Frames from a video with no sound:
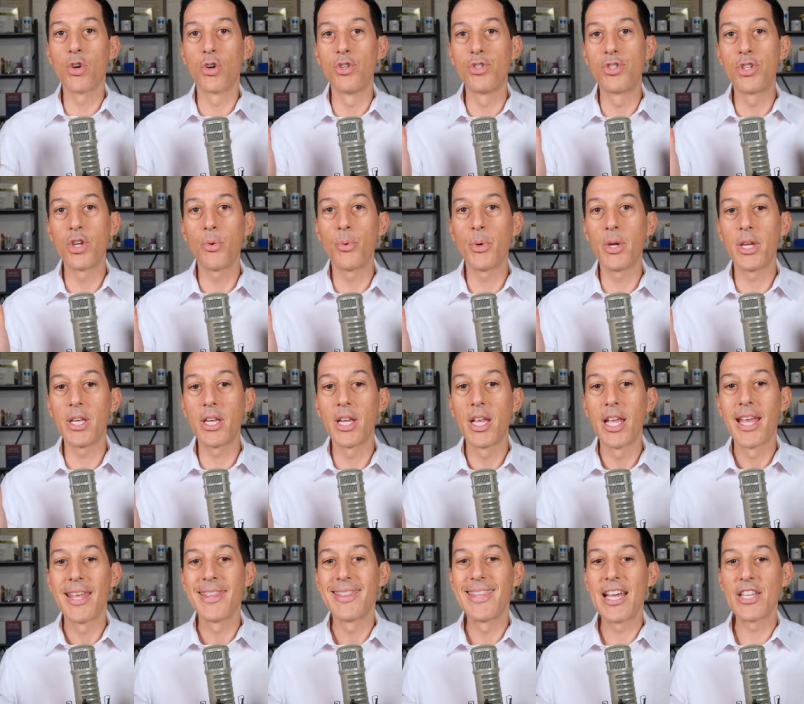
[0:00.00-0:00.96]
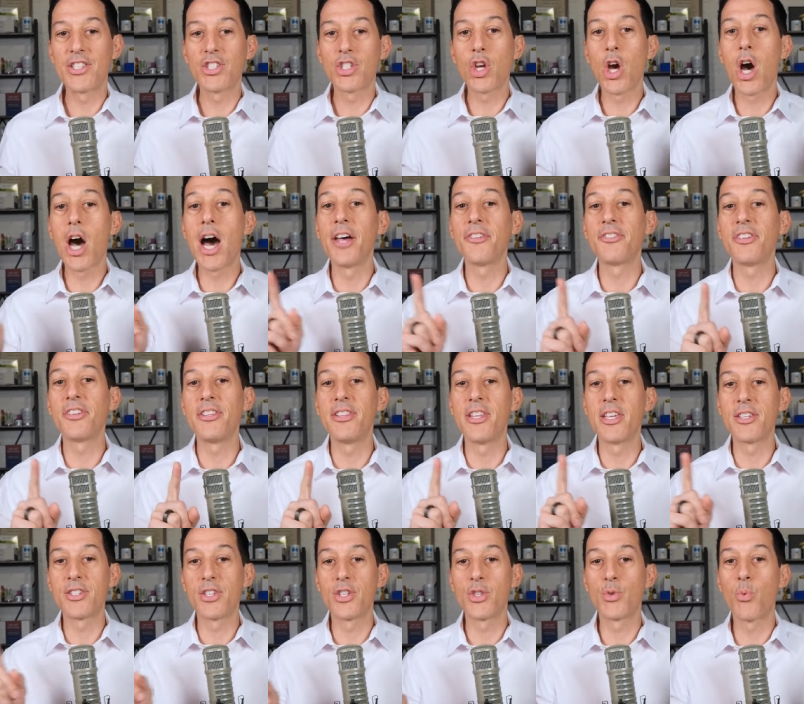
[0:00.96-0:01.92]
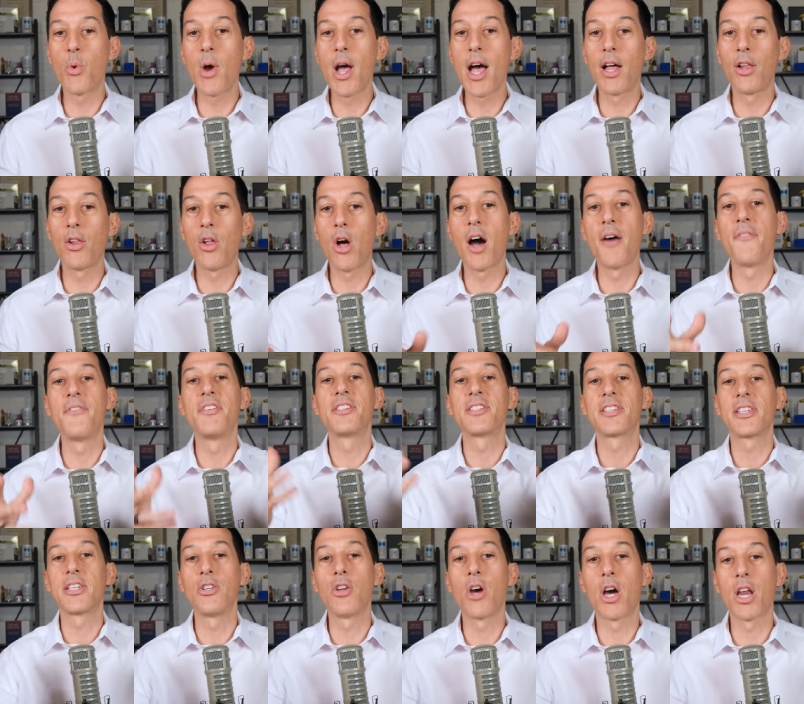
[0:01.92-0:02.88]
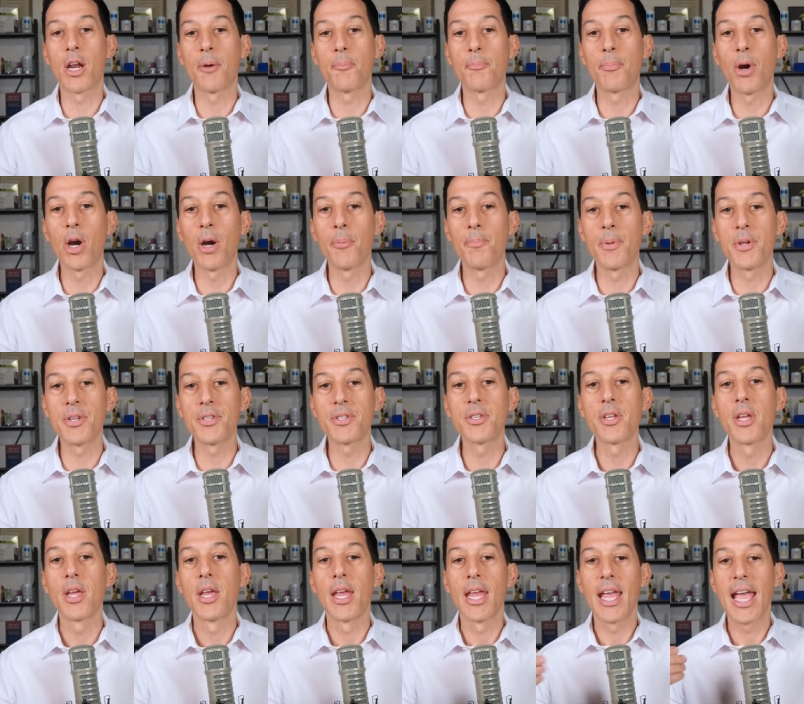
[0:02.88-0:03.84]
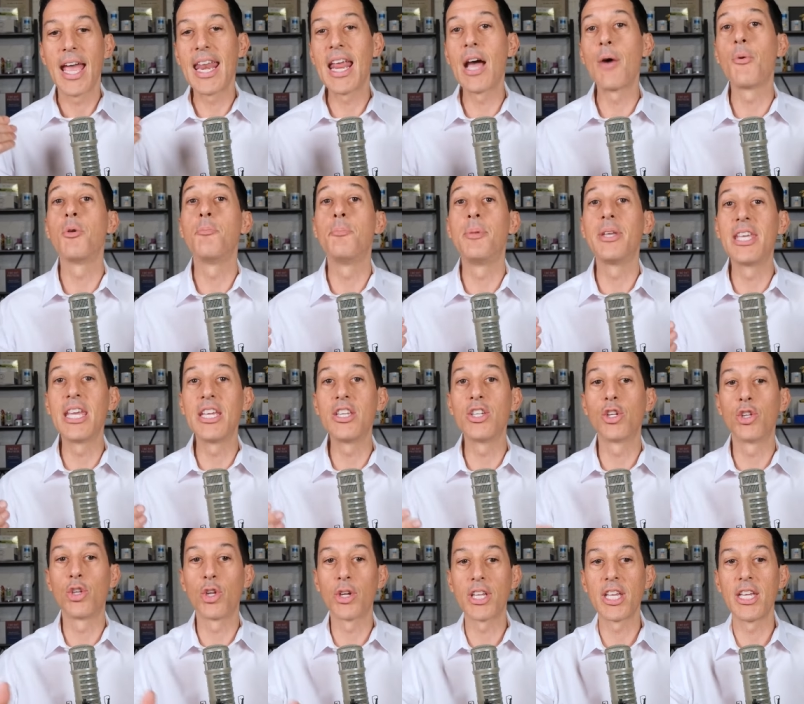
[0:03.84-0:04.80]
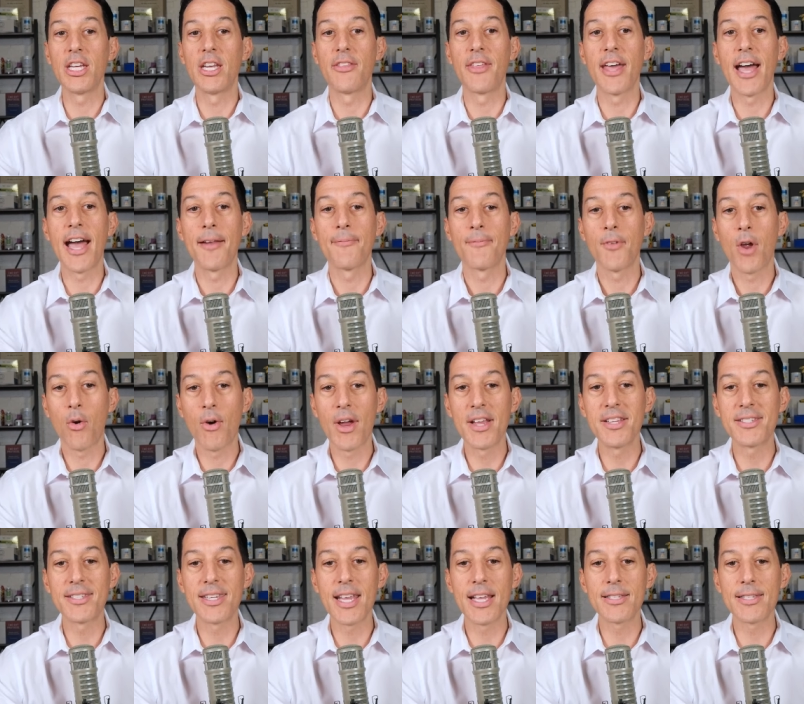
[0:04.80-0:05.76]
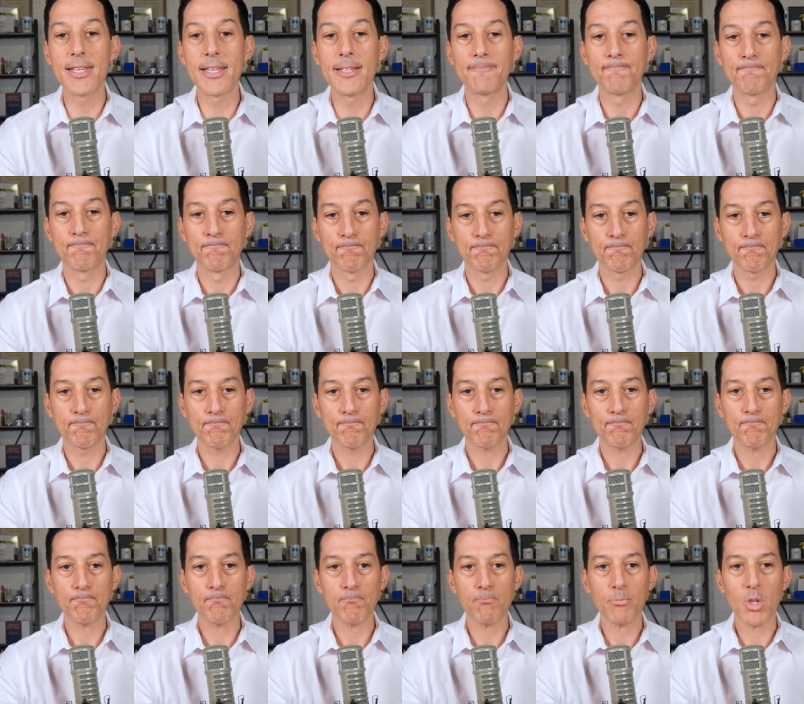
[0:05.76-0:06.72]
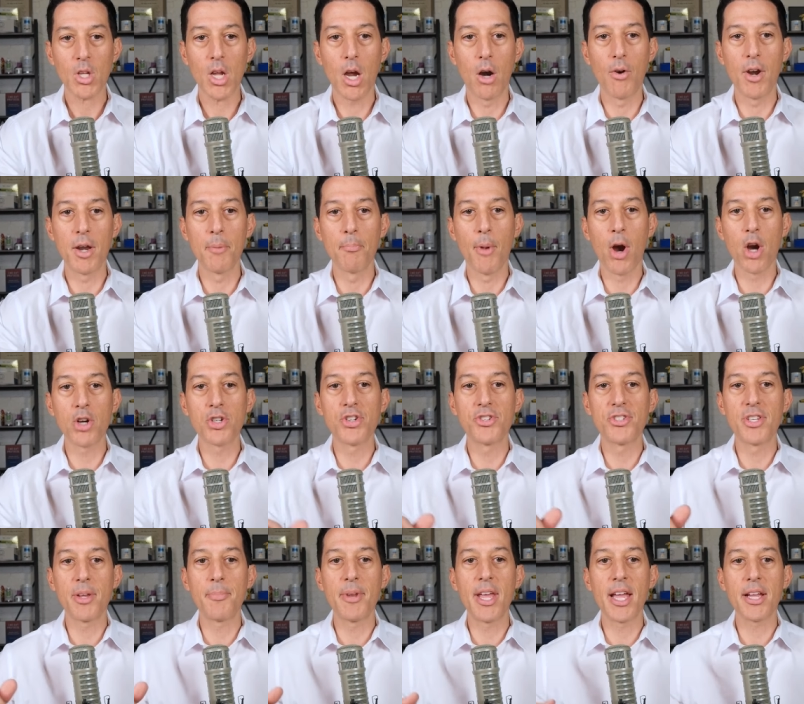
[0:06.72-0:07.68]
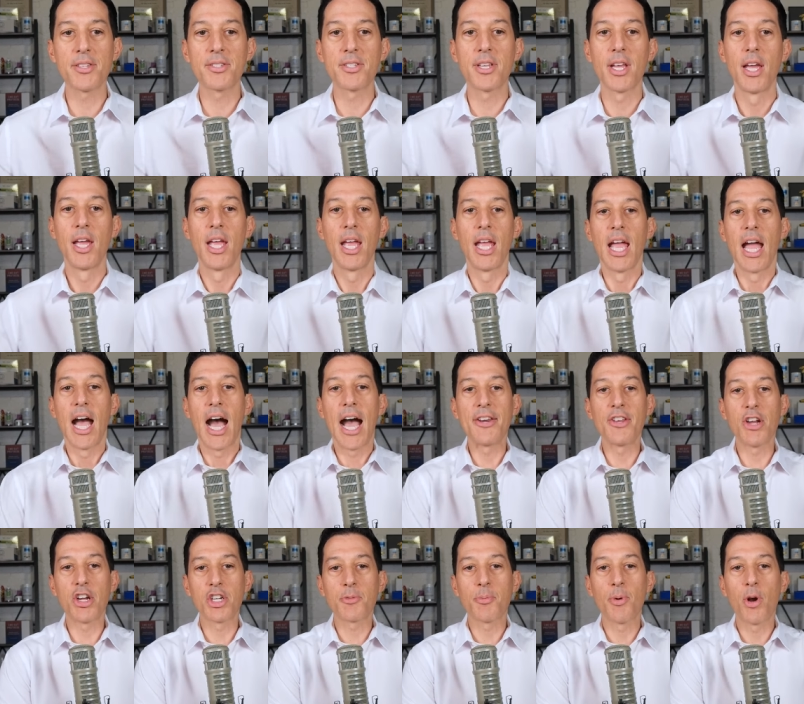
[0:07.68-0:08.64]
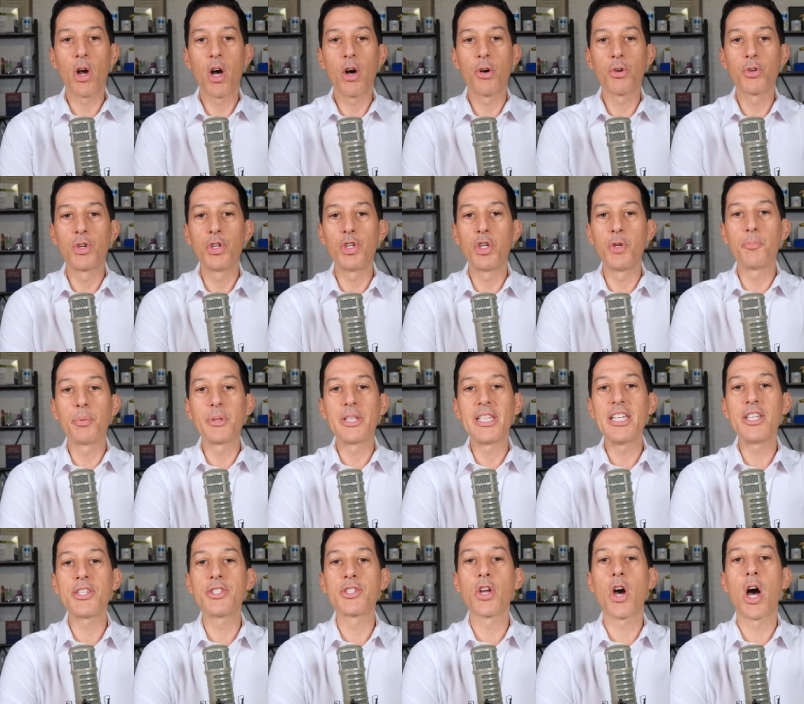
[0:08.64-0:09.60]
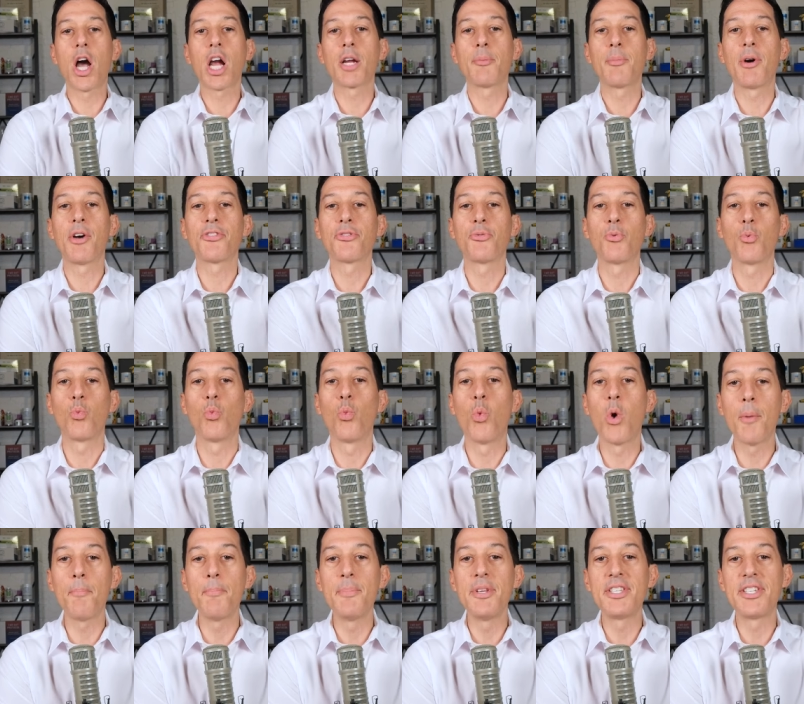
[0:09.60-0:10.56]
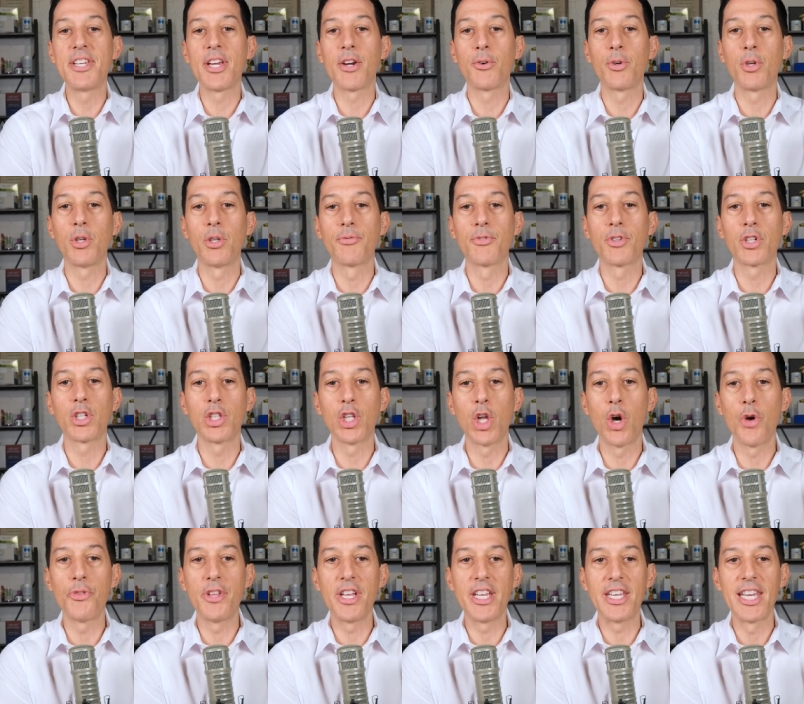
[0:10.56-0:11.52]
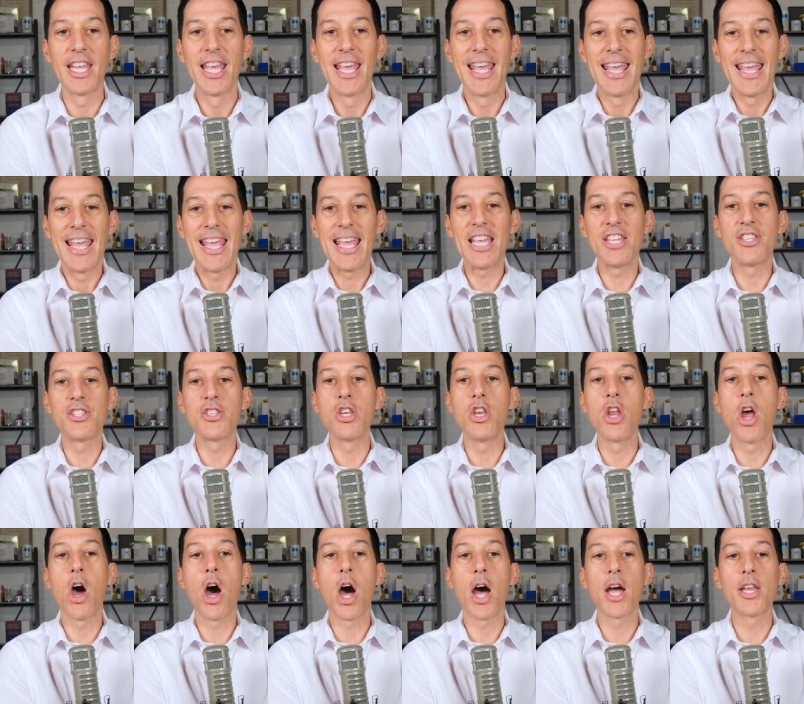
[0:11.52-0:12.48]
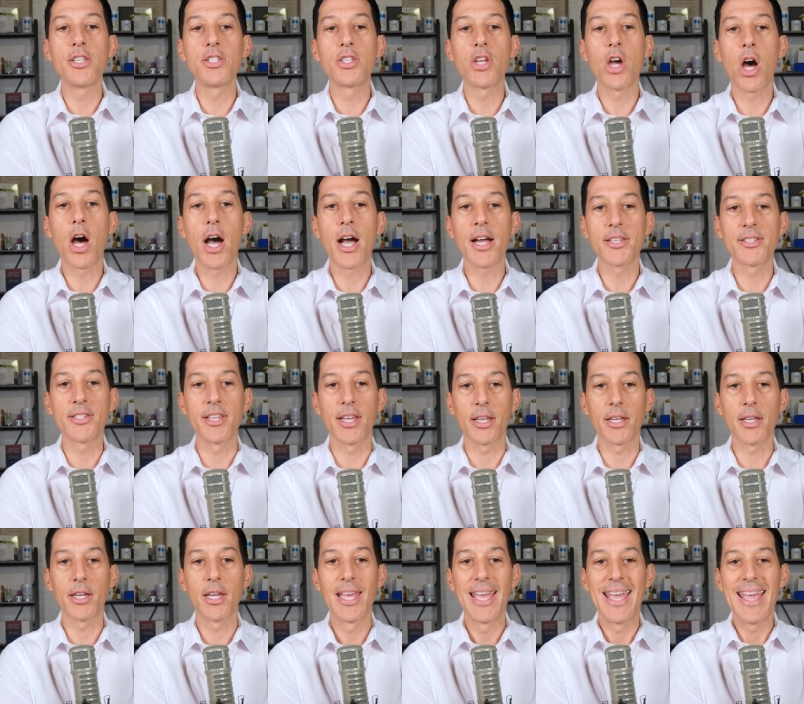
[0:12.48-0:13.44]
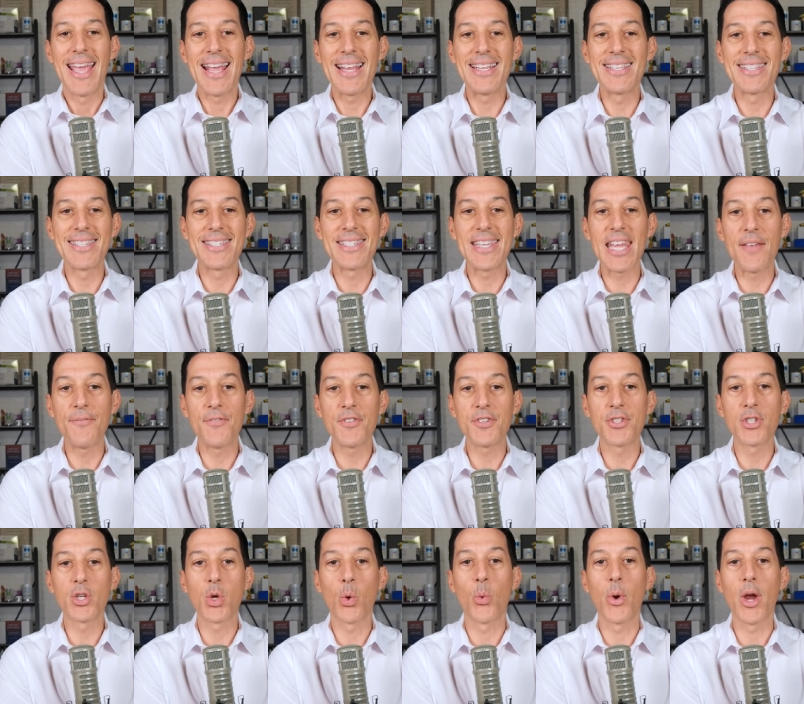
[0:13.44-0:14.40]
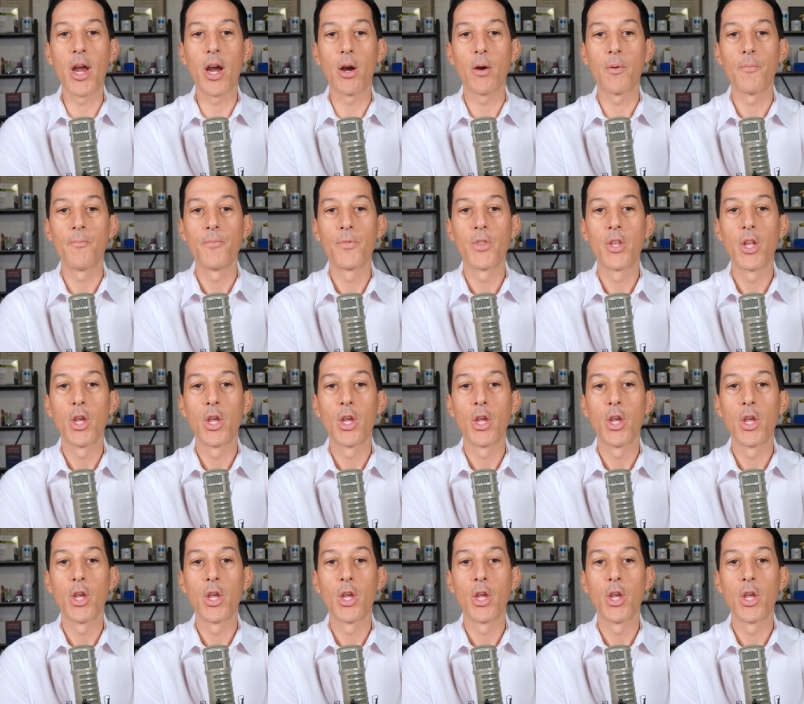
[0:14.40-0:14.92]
you're doing that's causing this as well? Obviously not on purpose. And I would begin to look into that. All right, Stacy? All right, Marsh is up next. Hi, Dr. Cabral, could you please talk about what material of clothing is non-toxic and safest to wear?